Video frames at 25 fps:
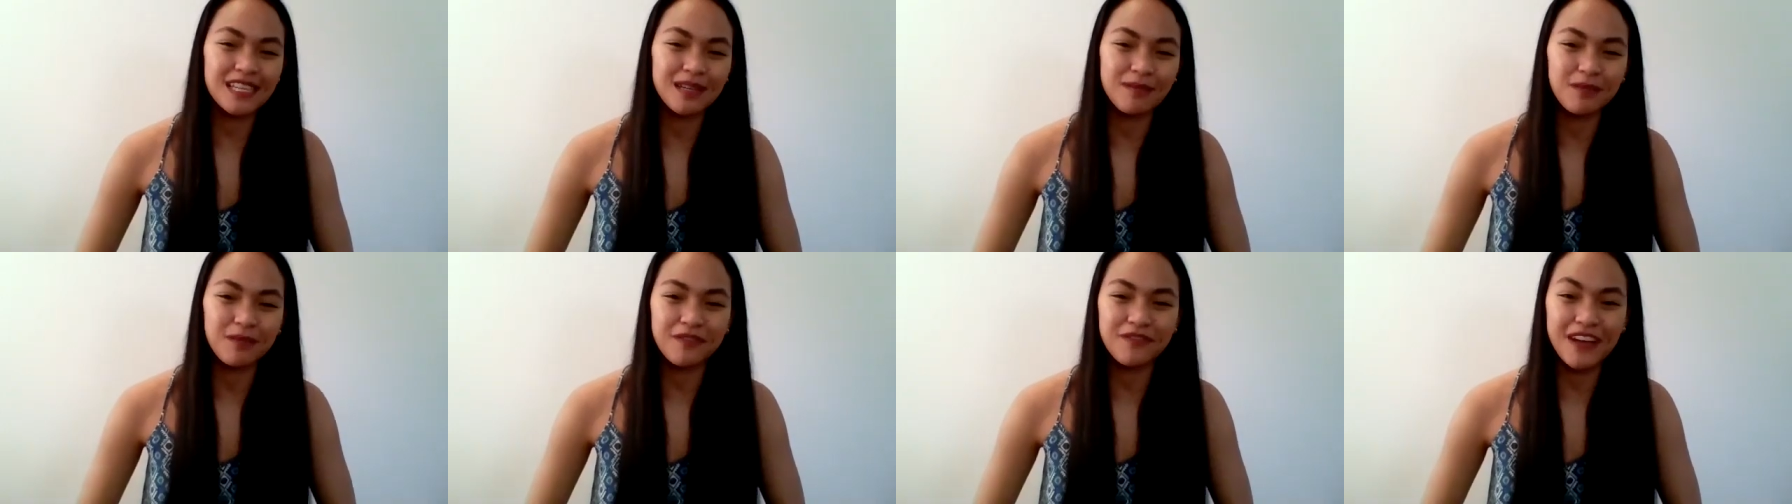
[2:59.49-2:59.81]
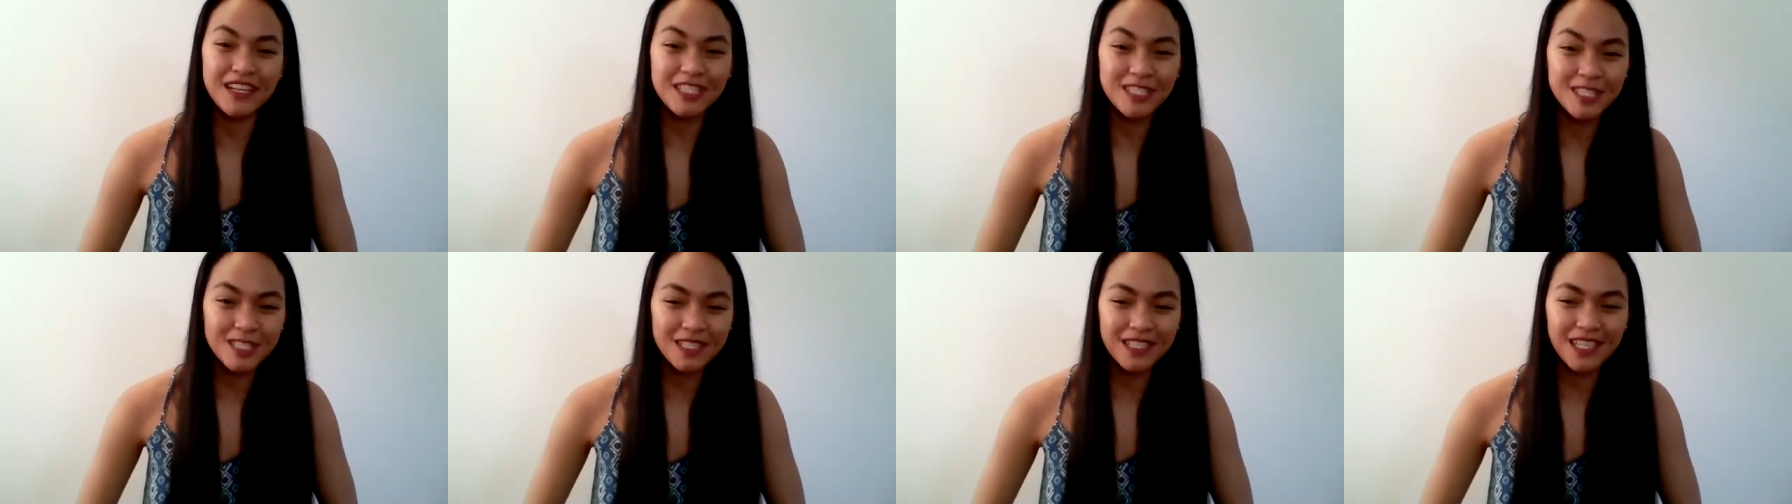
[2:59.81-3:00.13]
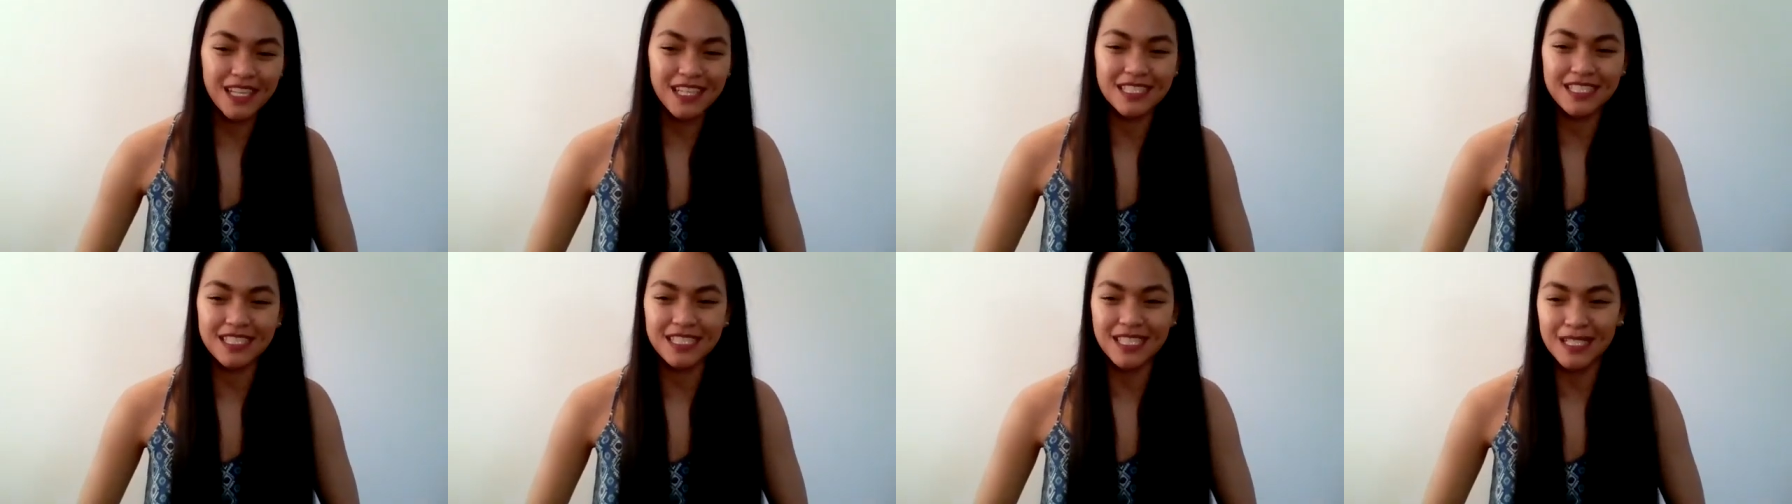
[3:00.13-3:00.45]
professionally
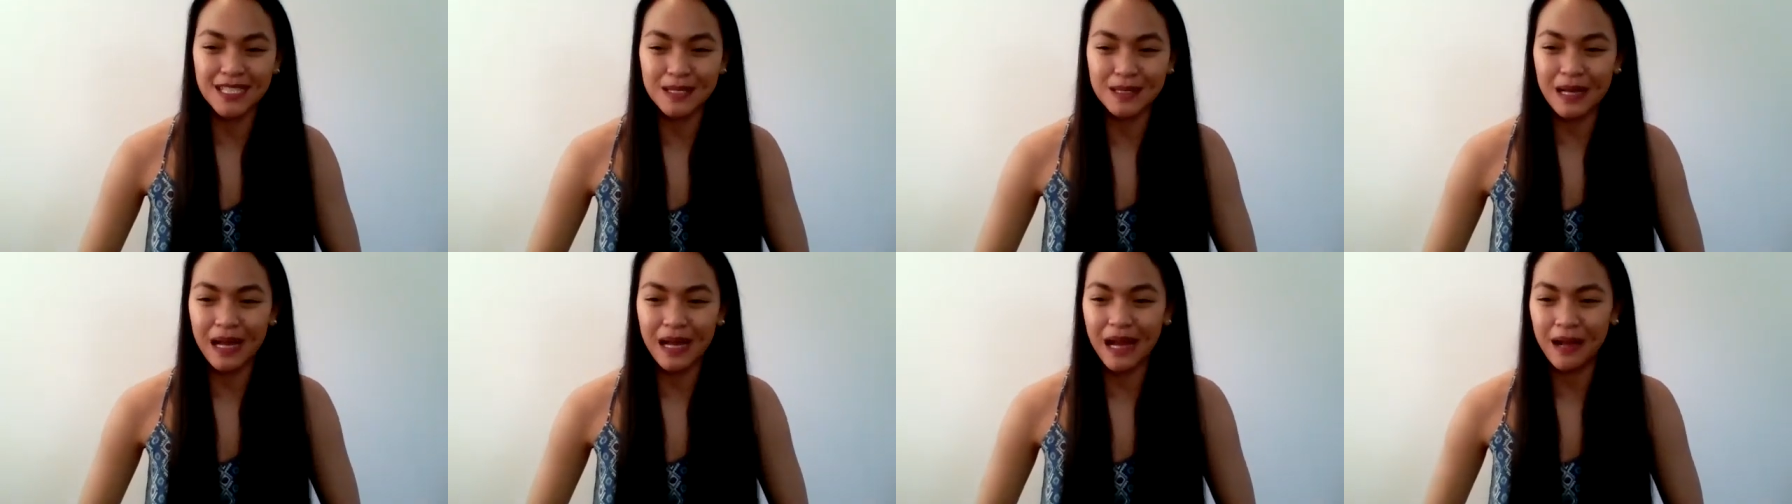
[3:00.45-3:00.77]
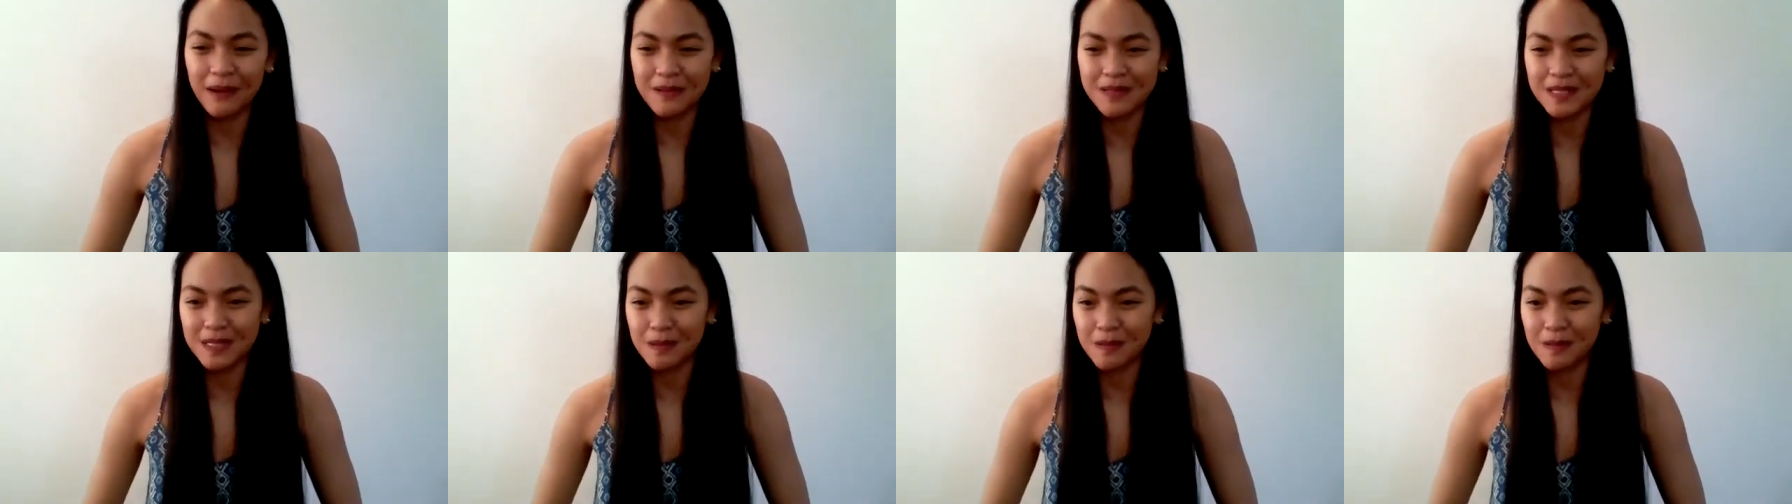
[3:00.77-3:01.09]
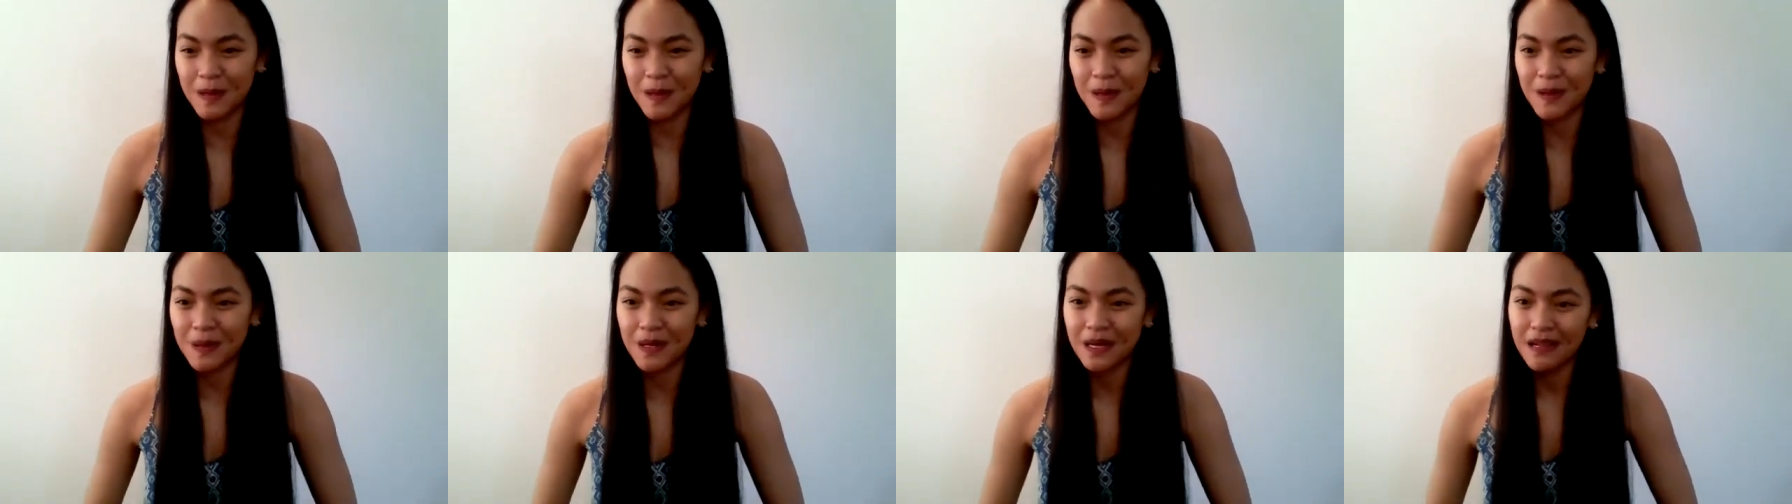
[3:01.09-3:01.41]
until I was
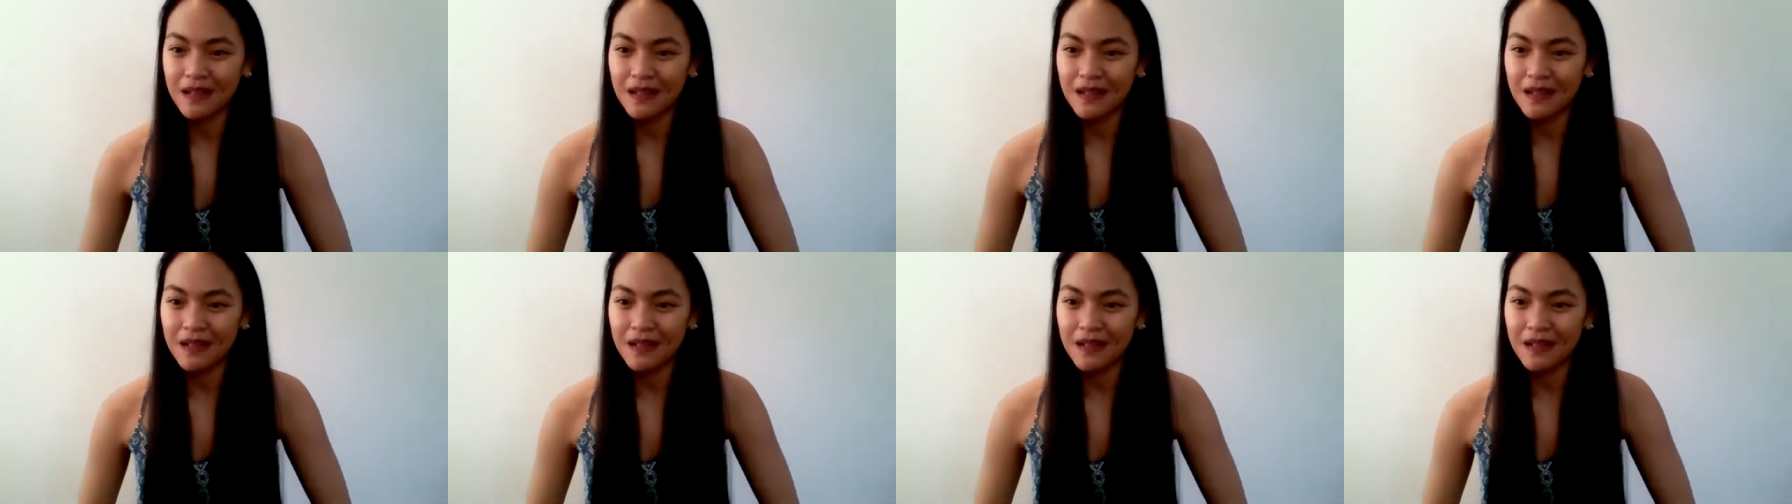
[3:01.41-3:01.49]
about